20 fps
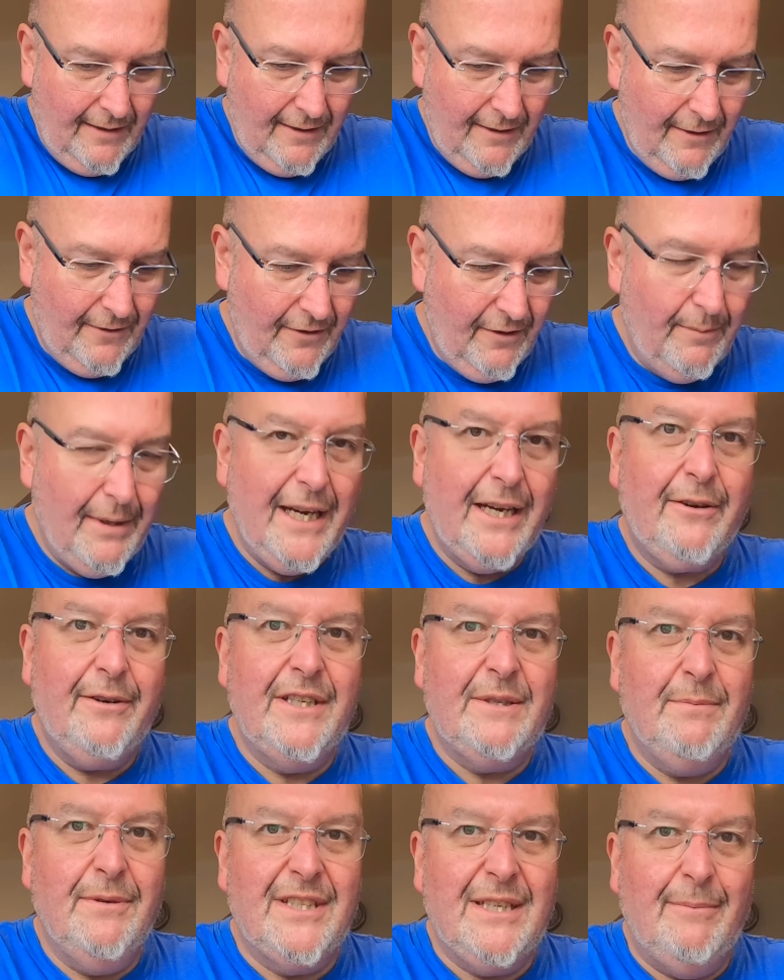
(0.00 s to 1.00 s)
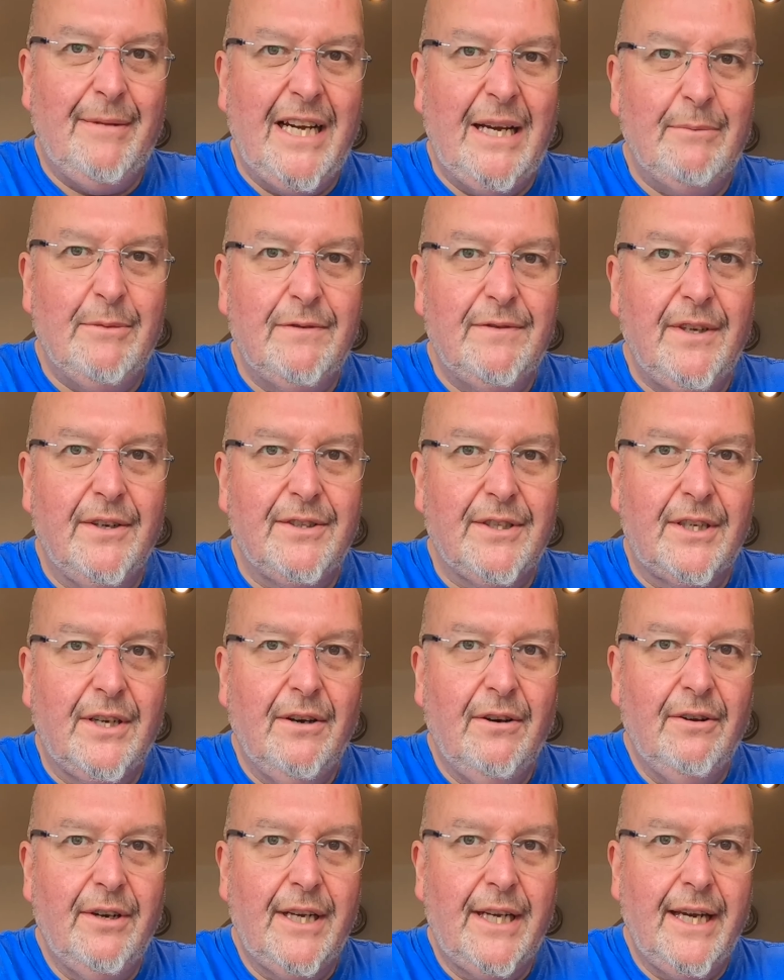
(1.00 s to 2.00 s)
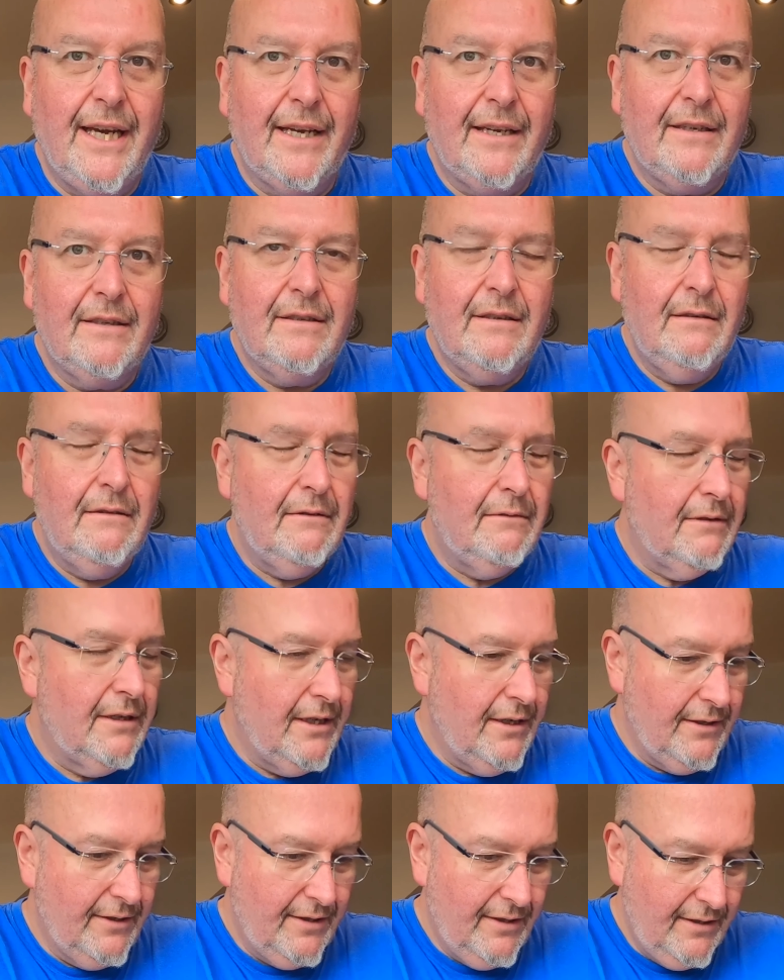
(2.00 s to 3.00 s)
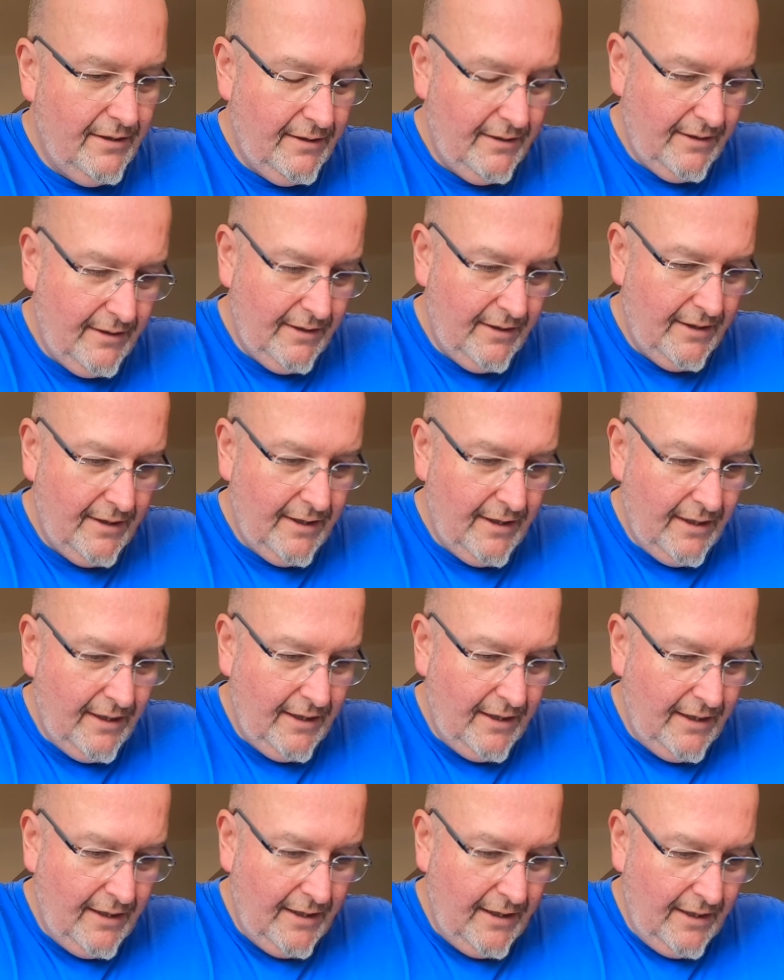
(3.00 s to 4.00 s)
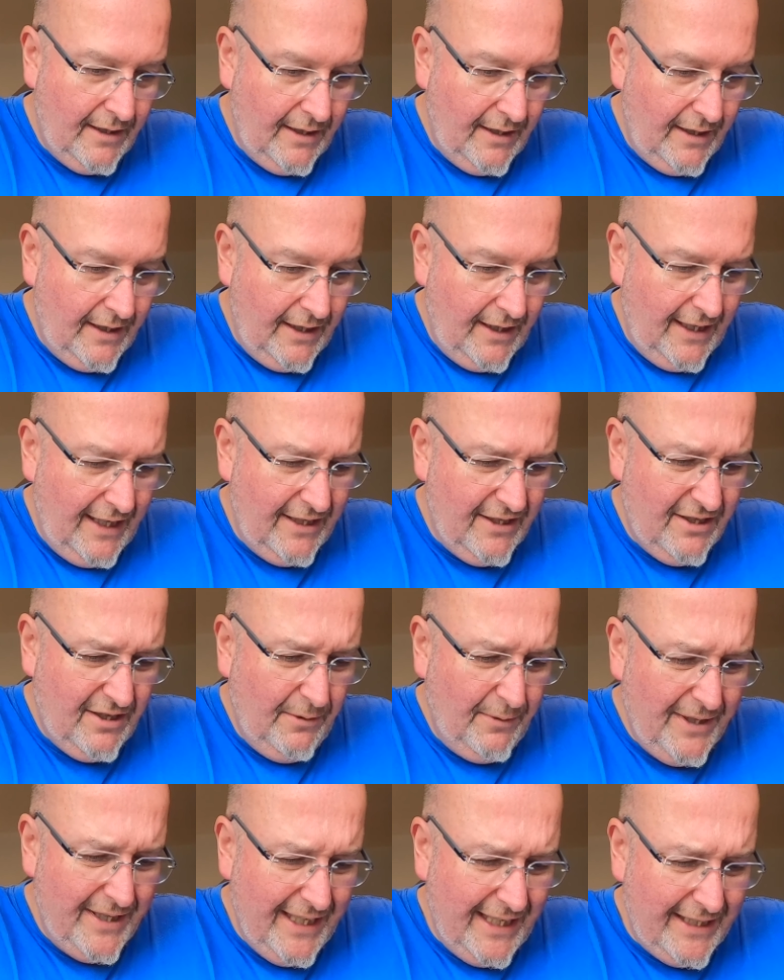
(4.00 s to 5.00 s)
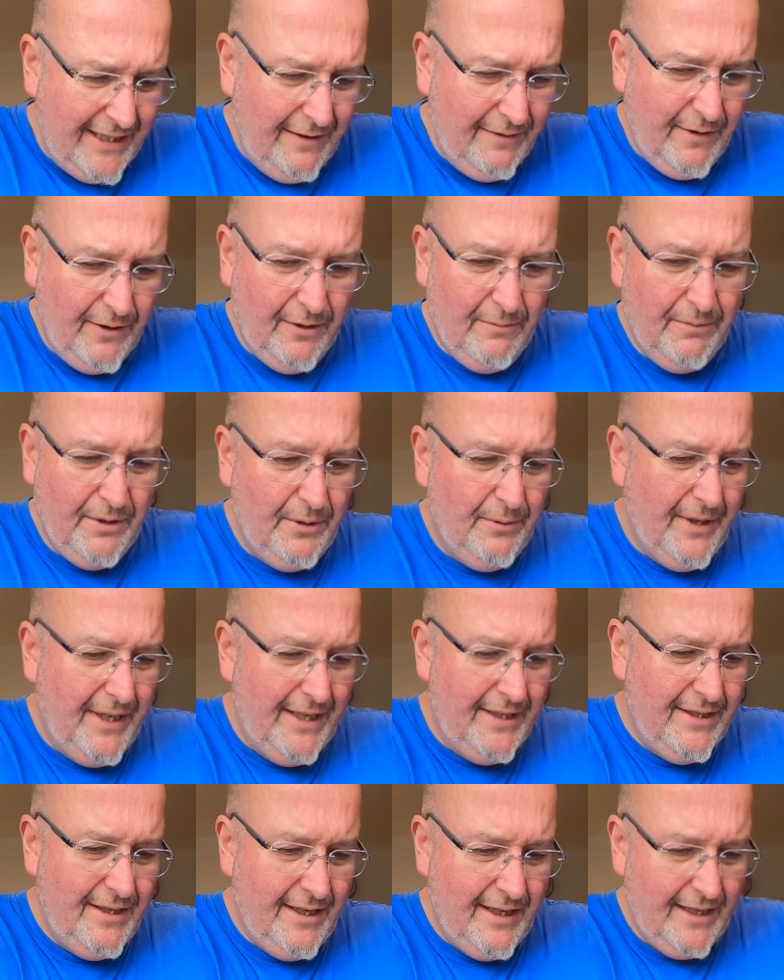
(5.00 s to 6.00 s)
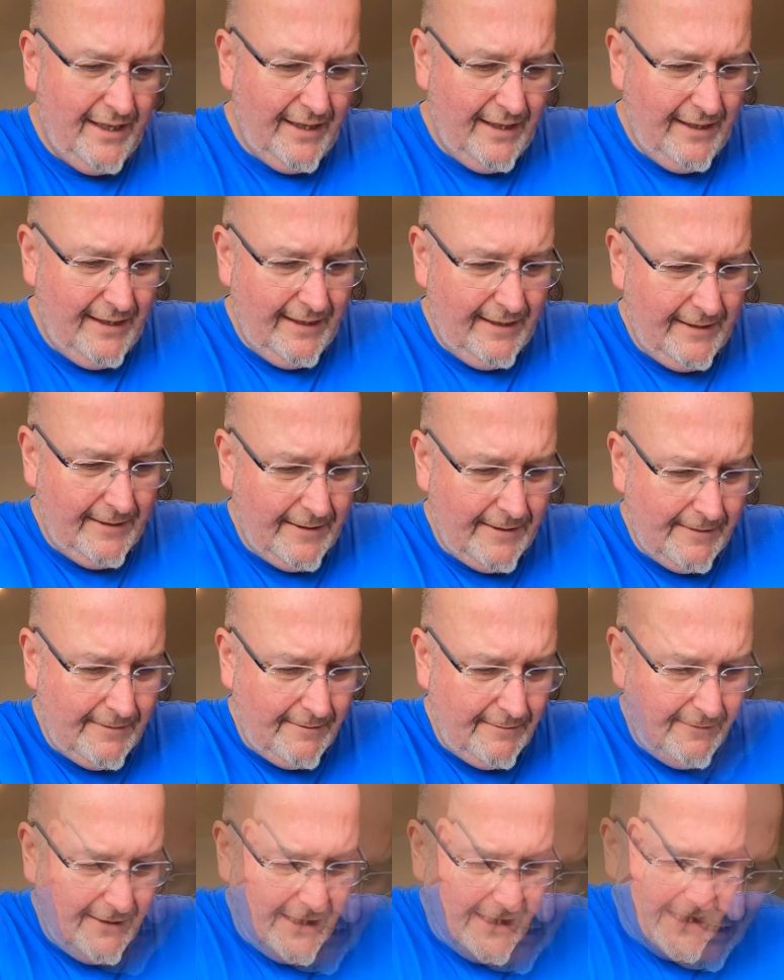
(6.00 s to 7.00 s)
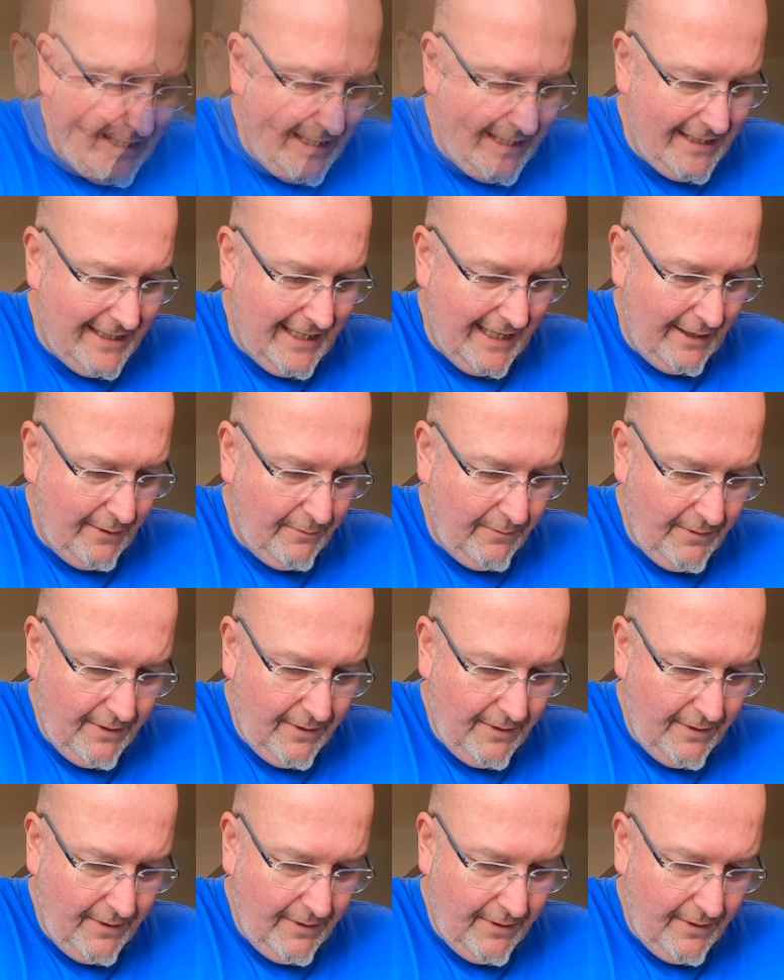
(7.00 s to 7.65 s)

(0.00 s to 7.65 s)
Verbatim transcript: Although by Christmas I might have moved on to corny kegs. Oh God. It's so addictive home brewing, isn't it? And it's down.